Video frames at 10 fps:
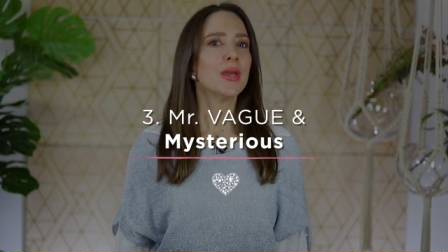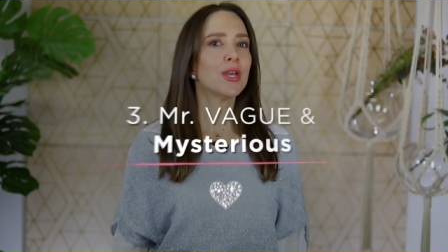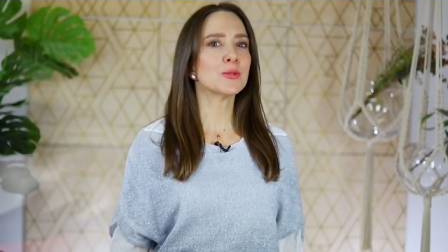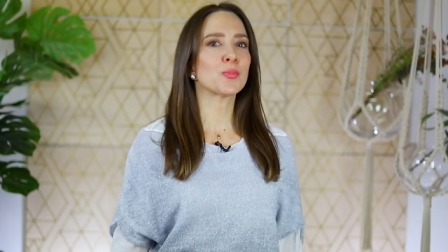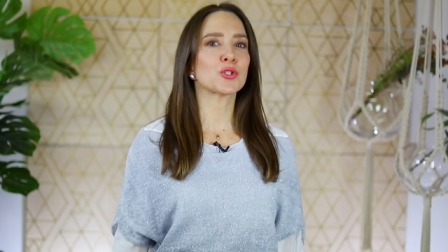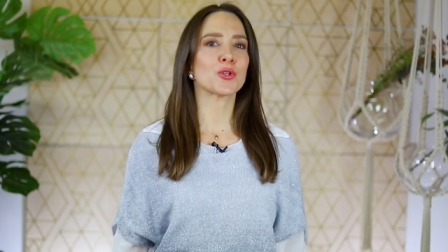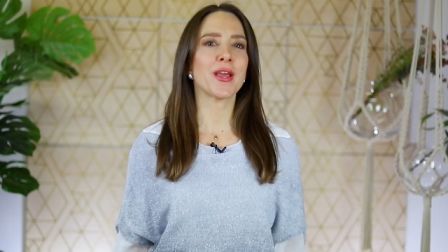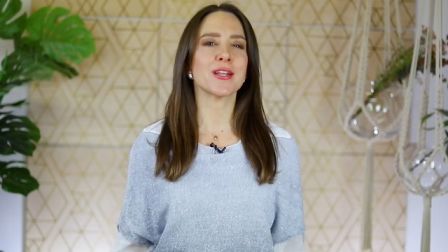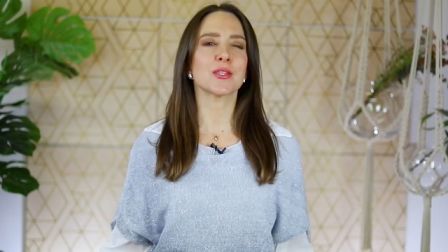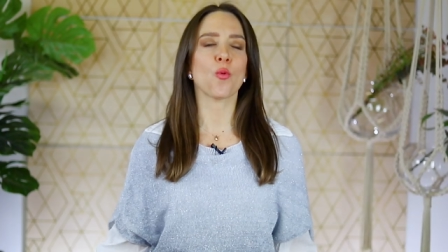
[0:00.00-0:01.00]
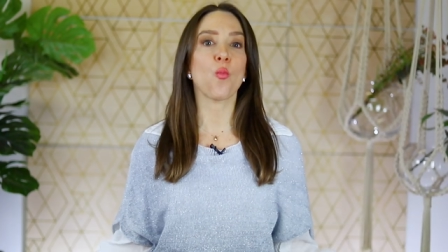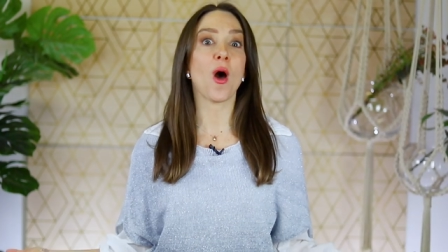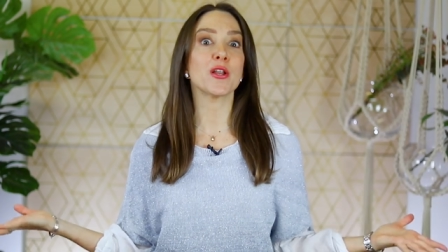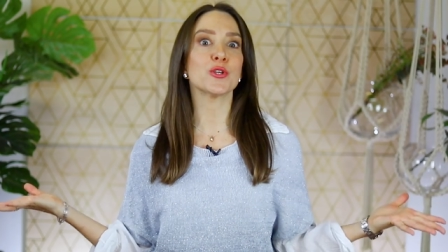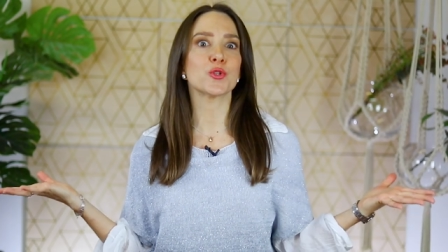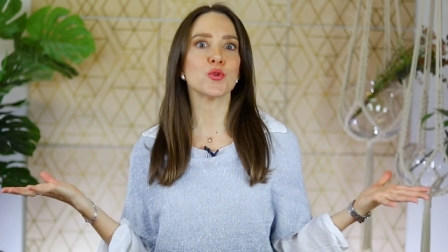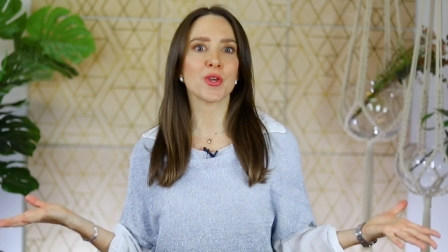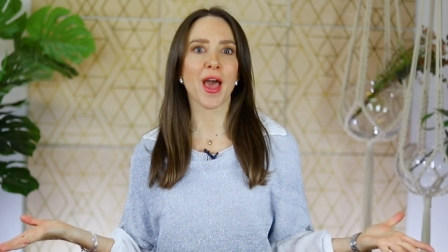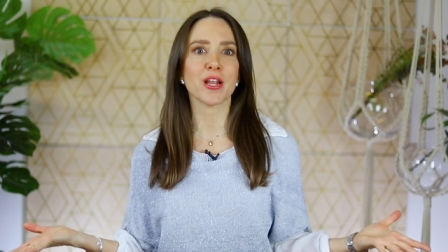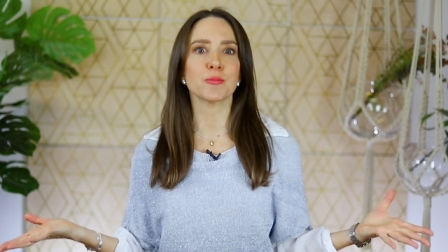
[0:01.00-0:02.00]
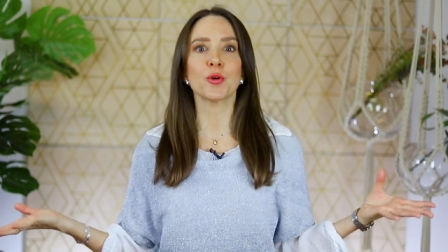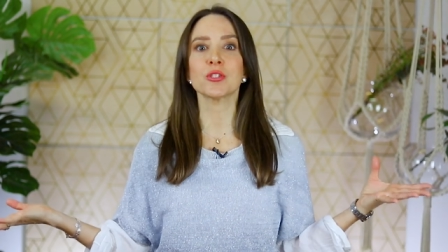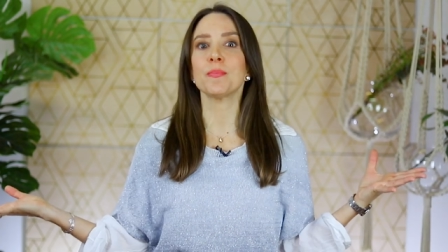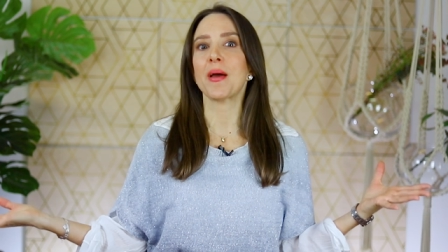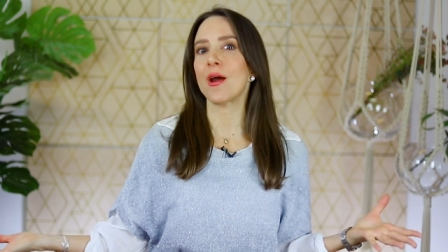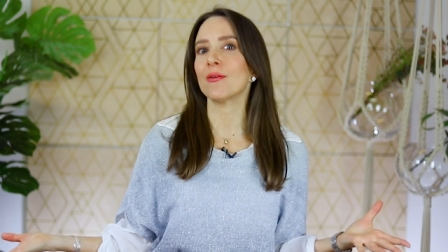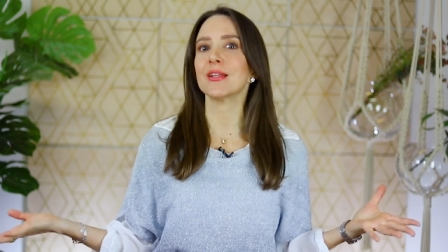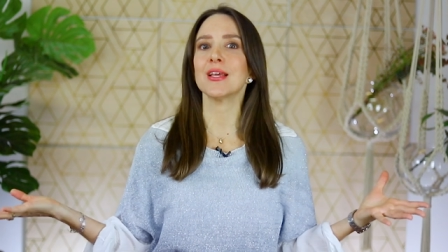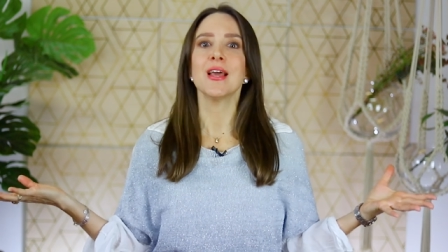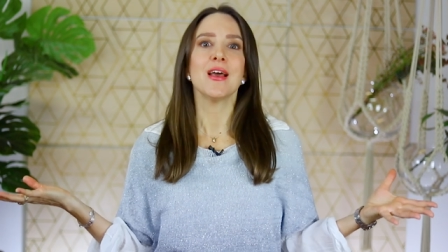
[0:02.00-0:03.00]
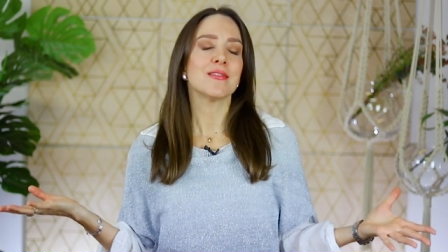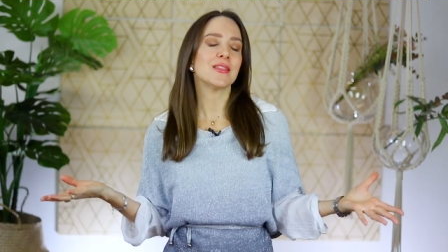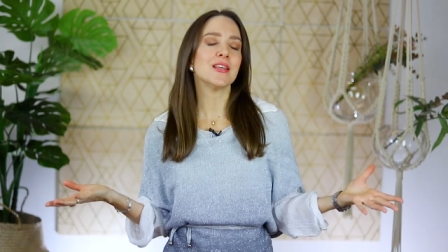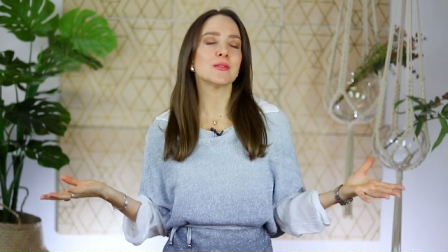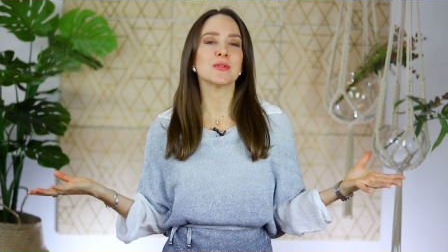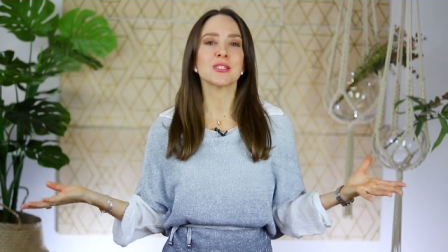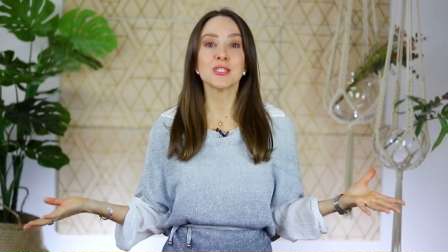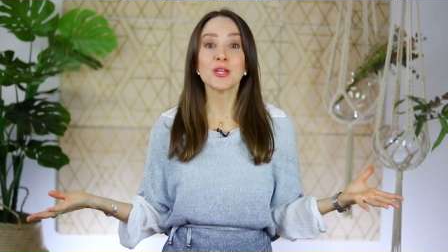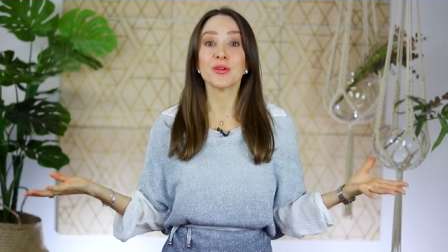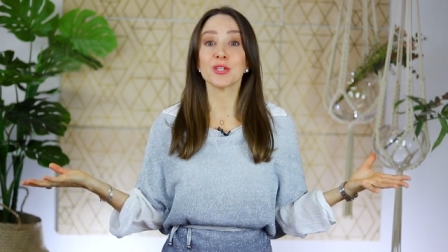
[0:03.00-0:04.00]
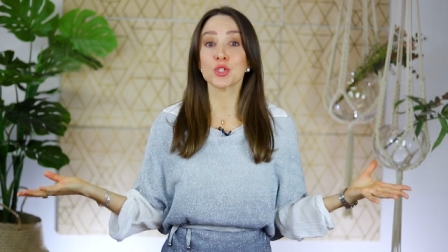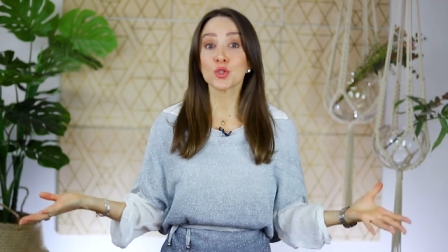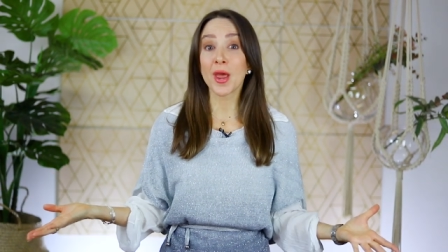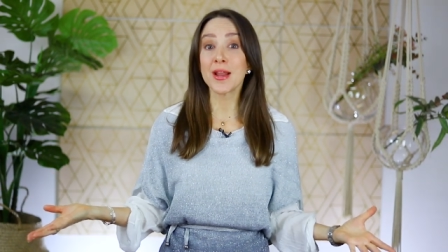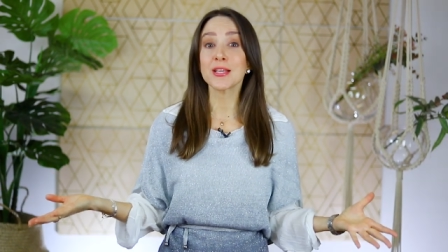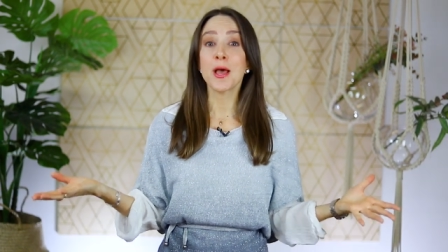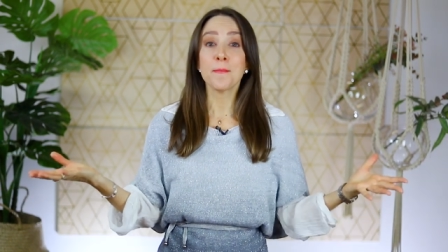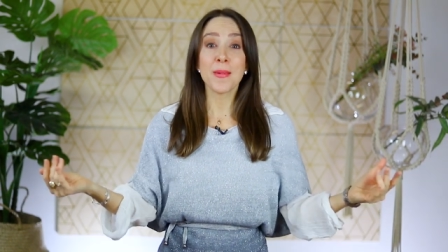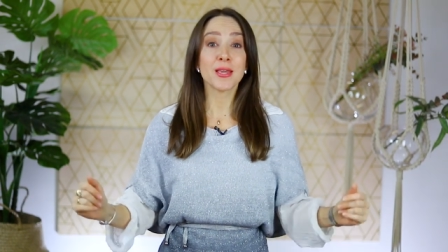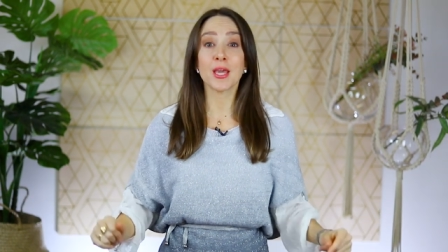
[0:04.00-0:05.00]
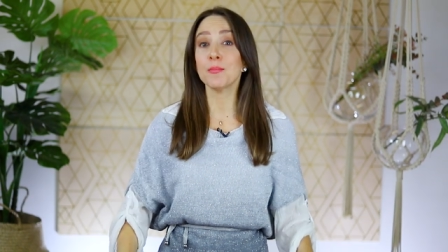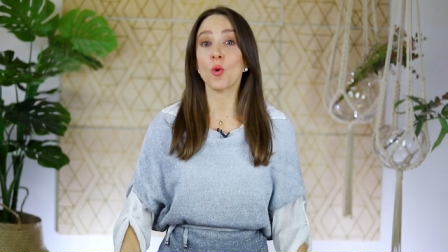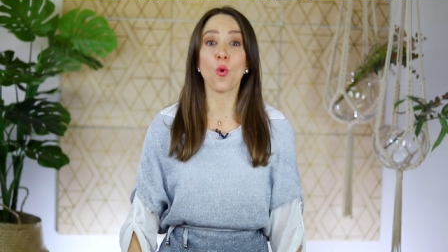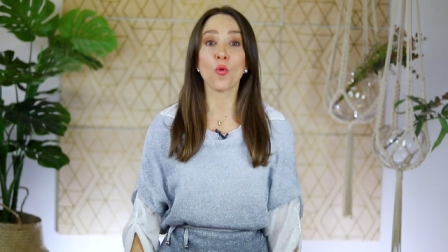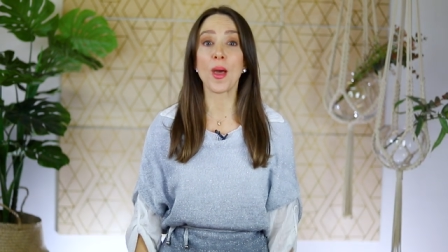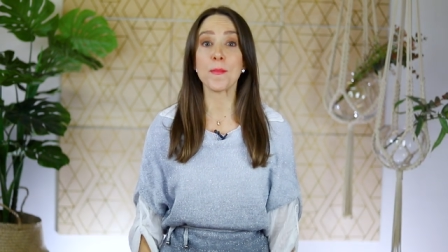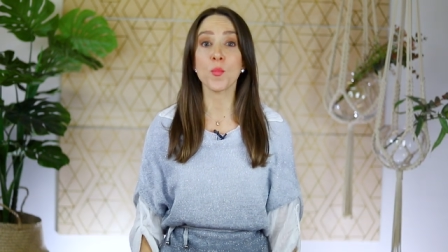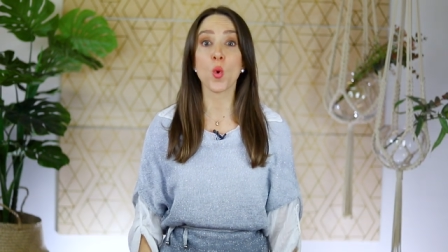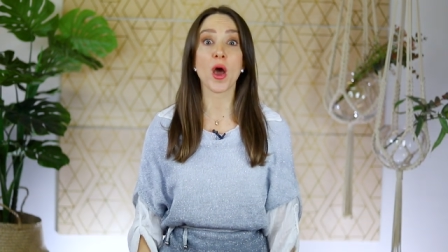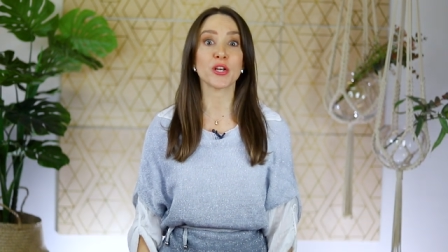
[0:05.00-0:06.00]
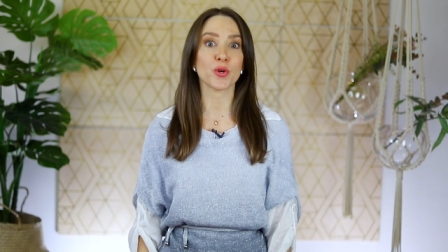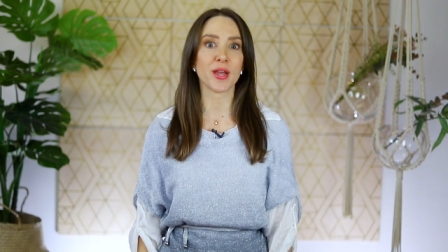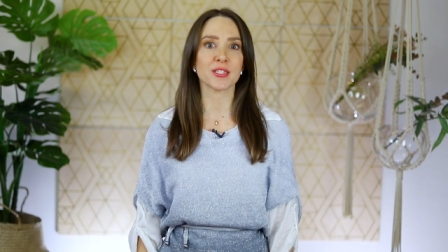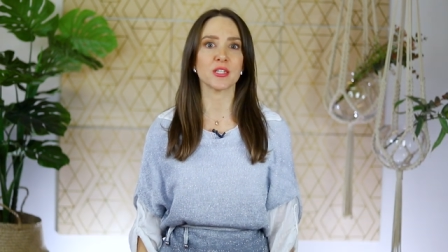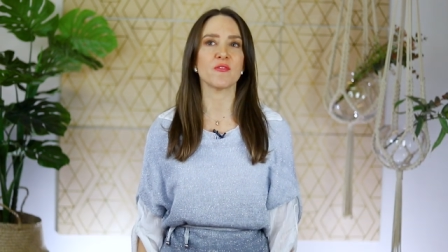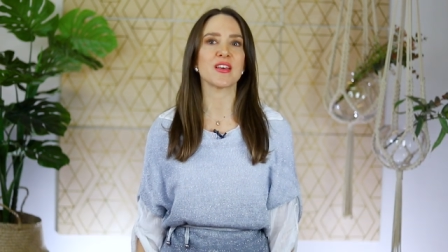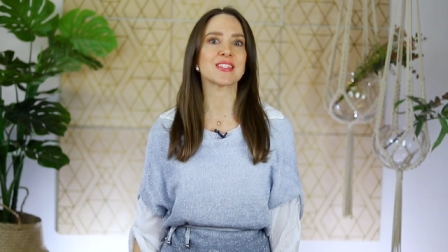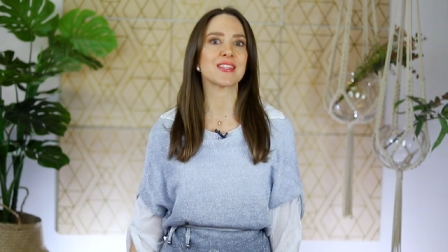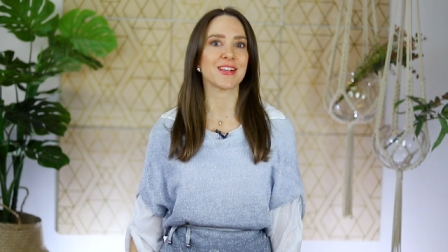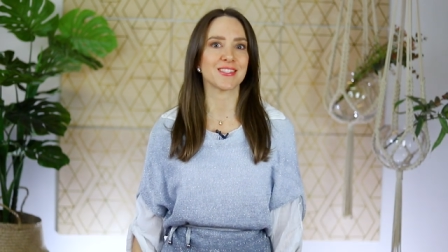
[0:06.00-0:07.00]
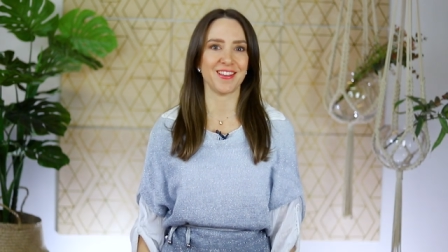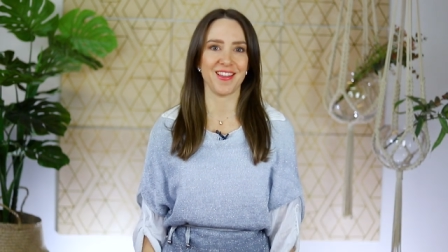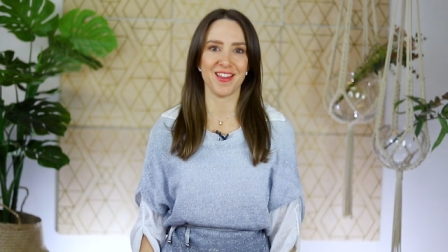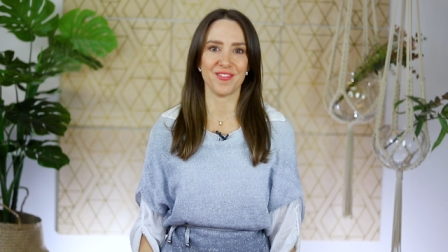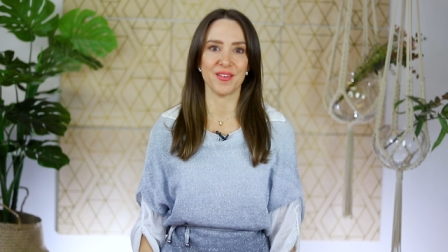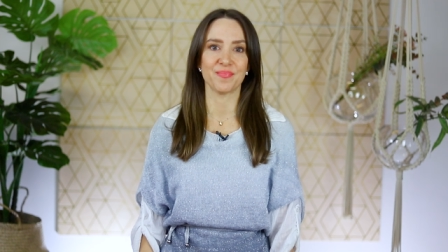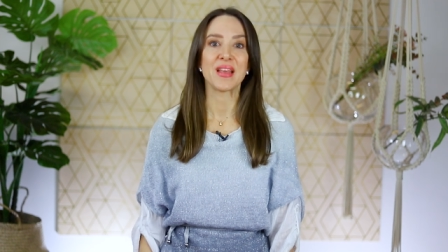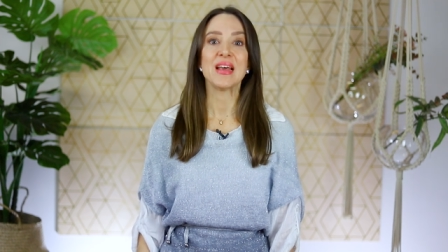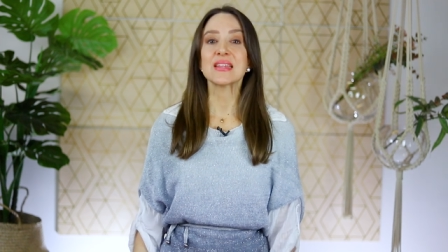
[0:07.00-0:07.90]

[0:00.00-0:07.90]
is portrayed as the one to catch because apparently these mysterious traits make him all that more attractive, sexy even.